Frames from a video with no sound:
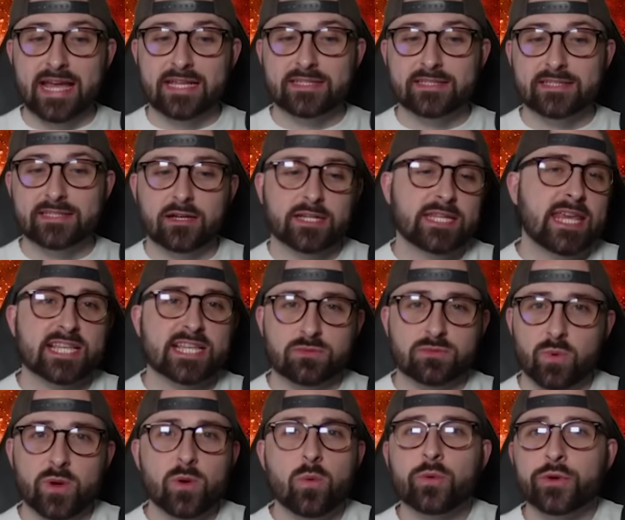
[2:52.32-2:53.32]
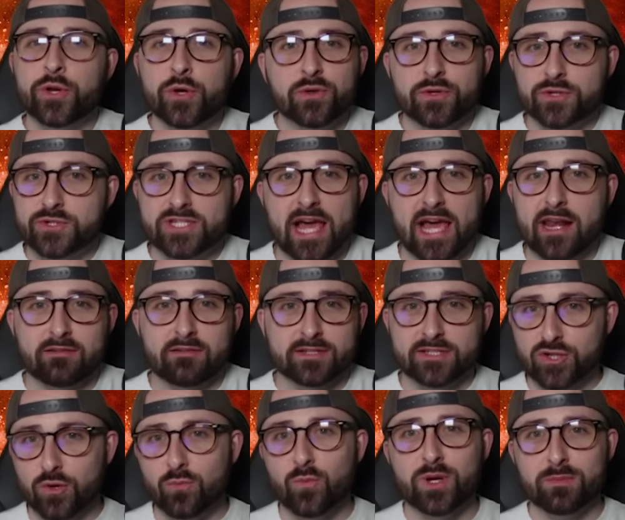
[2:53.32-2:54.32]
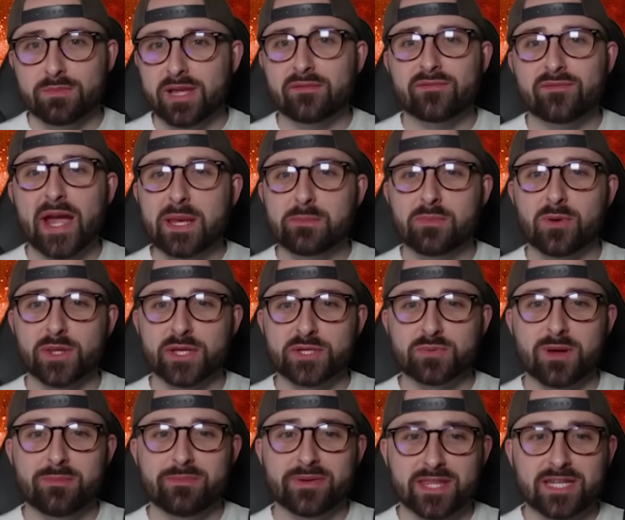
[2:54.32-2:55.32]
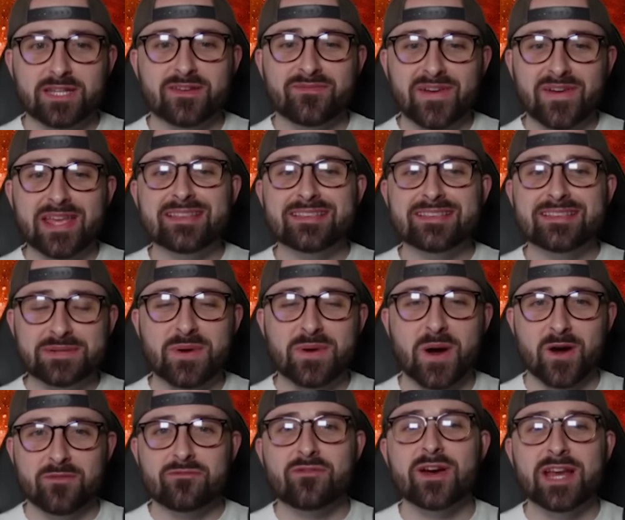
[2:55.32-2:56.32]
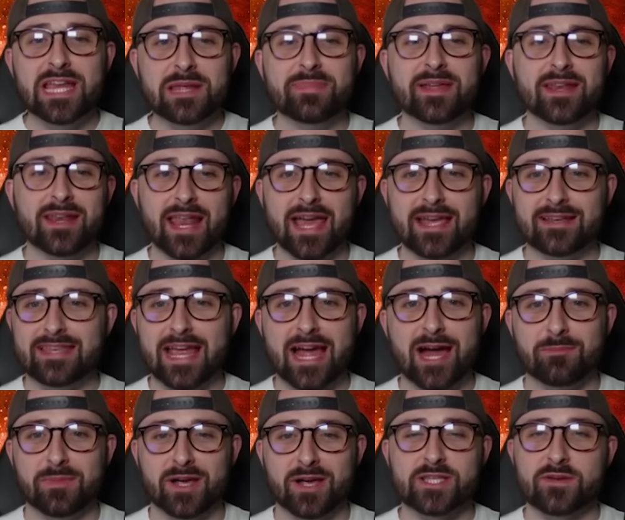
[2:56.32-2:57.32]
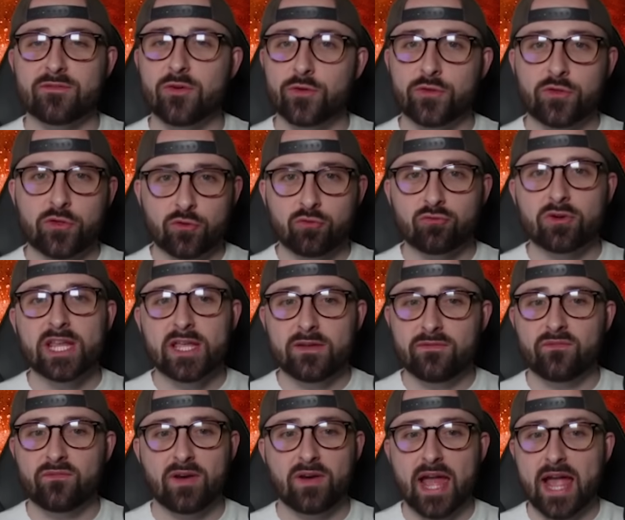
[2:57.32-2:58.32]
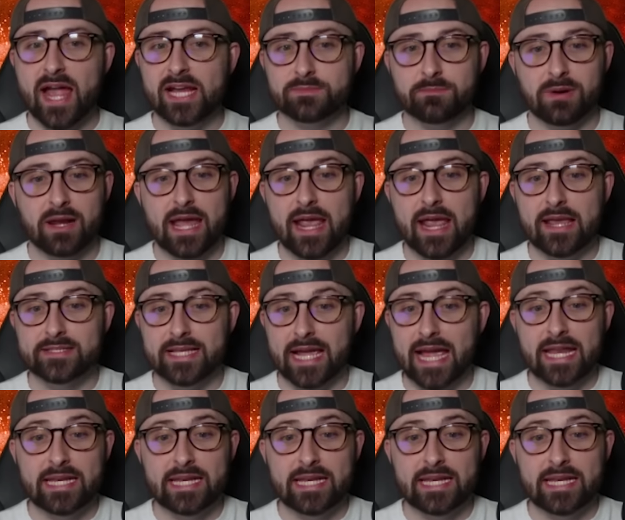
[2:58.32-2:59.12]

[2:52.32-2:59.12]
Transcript: and yes, we all knew that Salah and Son wouldn't be available this week, but the defence is where I've really been let down because I've got 3 flagged players,